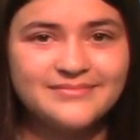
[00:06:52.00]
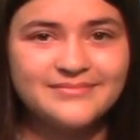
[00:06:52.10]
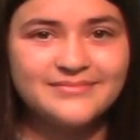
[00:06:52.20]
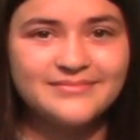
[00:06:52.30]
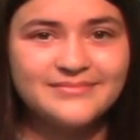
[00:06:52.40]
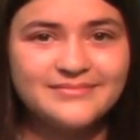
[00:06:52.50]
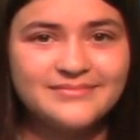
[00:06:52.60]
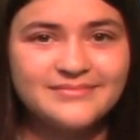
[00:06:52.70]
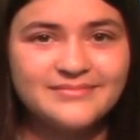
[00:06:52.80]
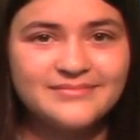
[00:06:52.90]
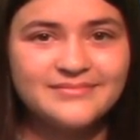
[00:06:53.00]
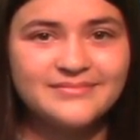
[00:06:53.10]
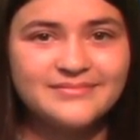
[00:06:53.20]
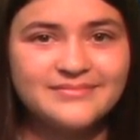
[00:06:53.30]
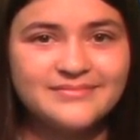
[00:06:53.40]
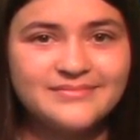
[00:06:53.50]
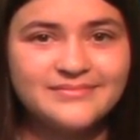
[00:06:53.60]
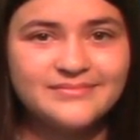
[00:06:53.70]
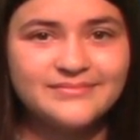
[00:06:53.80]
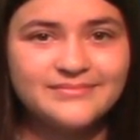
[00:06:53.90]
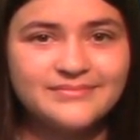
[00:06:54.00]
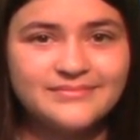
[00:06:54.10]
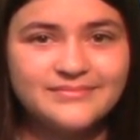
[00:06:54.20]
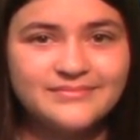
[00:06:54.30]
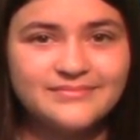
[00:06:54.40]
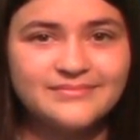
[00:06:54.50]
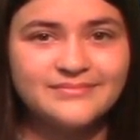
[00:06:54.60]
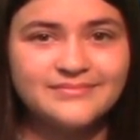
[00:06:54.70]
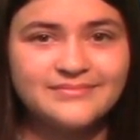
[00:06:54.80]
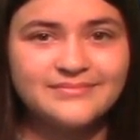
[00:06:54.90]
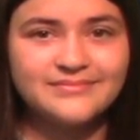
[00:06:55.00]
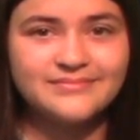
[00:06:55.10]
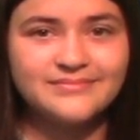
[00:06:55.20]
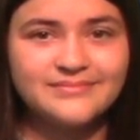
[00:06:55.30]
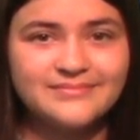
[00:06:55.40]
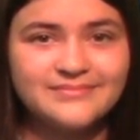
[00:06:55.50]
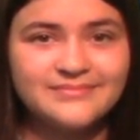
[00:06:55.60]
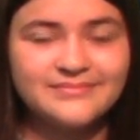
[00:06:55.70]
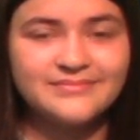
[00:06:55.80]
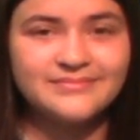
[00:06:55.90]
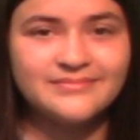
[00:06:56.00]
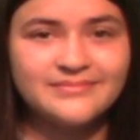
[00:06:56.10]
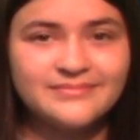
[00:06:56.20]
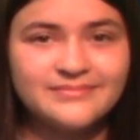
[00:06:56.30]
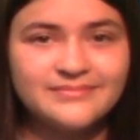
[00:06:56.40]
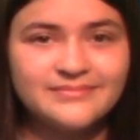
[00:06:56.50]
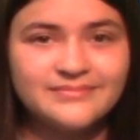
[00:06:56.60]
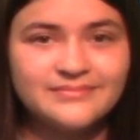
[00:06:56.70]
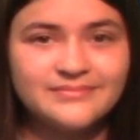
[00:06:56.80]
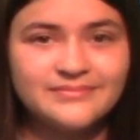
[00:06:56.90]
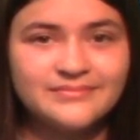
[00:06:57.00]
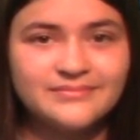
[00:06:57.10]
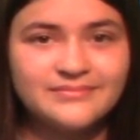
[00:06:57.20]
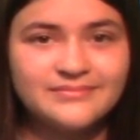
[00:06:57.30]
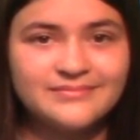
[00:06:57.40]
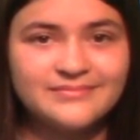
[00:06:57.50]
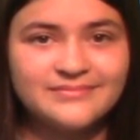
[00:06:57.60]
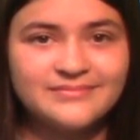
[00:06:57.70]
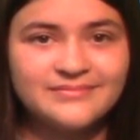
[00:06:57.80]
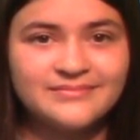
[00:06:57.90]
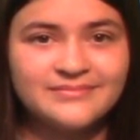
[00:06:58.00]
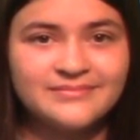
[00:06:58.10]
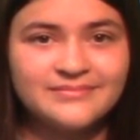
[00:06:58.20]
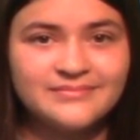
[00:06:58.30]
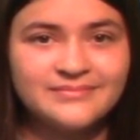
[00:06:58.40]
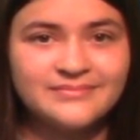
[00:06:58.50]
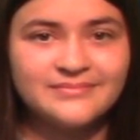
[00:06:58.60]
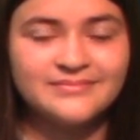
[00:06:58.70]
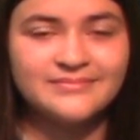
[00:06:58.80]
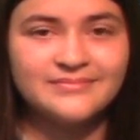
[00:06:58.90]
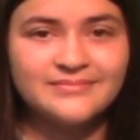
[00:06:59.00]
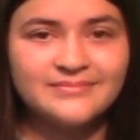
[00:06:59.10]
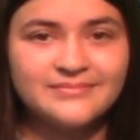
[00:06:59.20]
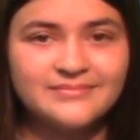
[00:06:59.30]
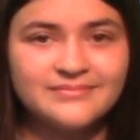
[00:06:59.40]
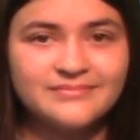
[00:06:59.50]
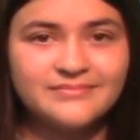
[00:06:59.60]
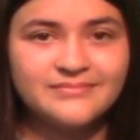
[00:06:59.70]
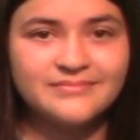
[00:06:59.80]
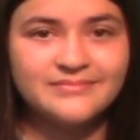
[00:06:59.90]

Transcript: (not speaking)